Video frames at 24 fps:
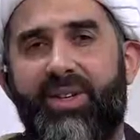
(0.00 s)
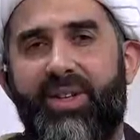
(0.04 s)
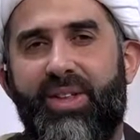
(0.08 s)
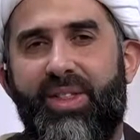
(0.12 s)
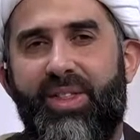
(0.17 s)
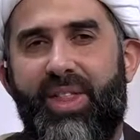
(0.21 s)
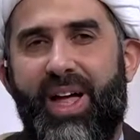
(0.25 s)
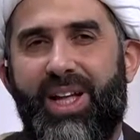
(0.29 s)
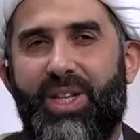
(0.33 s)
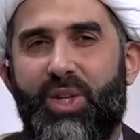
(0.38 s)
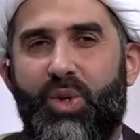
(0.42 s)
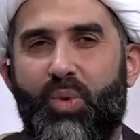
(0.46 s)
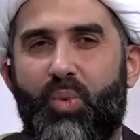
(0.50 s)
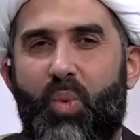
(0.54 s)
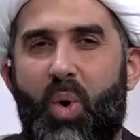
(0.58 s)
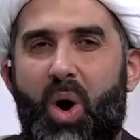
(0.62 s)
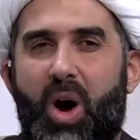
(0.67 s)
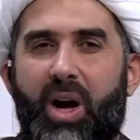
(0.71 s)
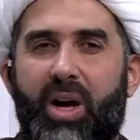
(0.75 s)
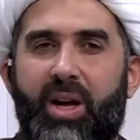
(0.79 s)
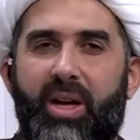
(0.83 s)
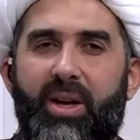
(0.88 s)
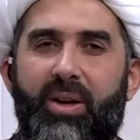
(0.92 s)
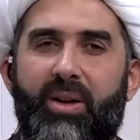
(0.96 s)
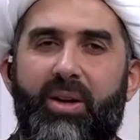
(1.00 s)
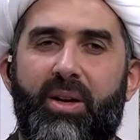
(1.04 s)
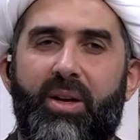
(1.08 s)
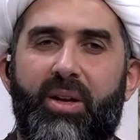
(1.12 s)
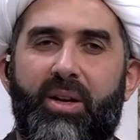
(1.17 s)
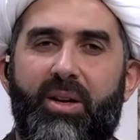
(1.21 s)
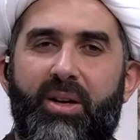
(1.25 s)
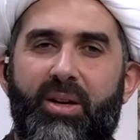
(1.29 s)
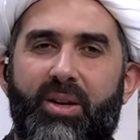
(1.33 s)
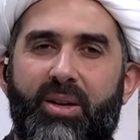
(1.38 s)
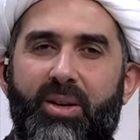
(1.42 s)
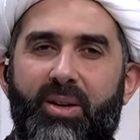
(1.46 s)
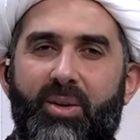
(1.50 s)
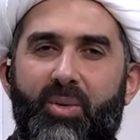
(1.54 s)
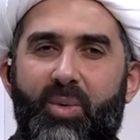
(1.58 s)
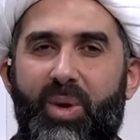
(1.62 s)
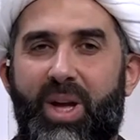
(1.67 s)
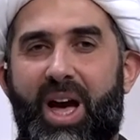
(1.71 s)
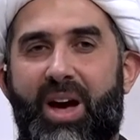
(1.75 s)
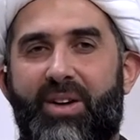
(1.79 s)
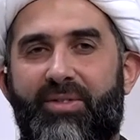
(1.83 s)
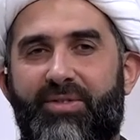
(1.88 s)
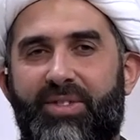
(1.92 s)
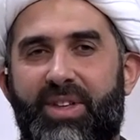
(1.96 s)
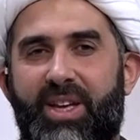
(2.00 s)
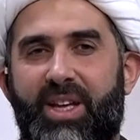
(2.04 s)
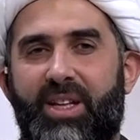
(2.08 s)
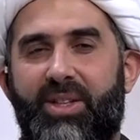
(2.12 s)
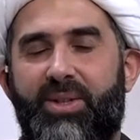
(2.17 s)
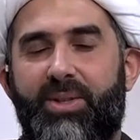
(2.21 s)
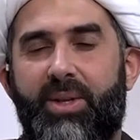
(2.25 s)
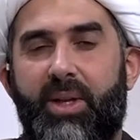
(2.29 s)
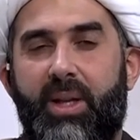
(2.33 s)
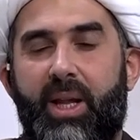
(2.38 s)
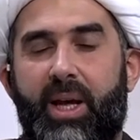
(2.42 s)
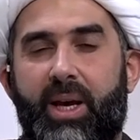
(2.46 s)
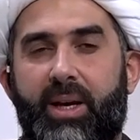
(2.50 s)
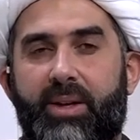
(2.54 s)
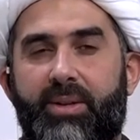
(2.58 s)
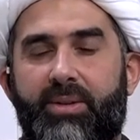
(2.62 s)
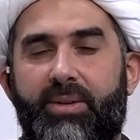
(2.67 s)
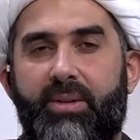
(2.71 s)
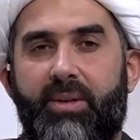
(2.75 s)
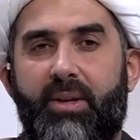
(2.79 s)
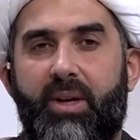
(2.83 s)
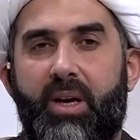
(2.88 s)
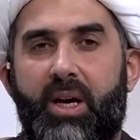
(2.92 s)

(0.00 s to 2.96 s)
that's why we have the intellect.